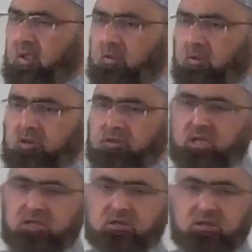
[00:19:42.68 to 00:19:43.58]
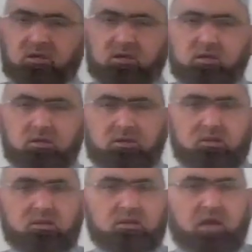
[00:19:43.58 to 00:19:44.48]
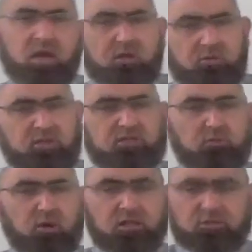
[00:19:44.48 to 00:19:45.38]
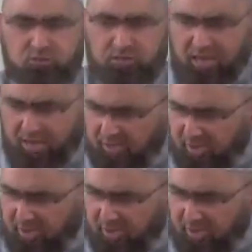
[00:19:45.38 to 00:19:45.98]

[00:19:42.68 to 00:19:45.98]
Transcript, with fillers: in those days, the house was small, so they had it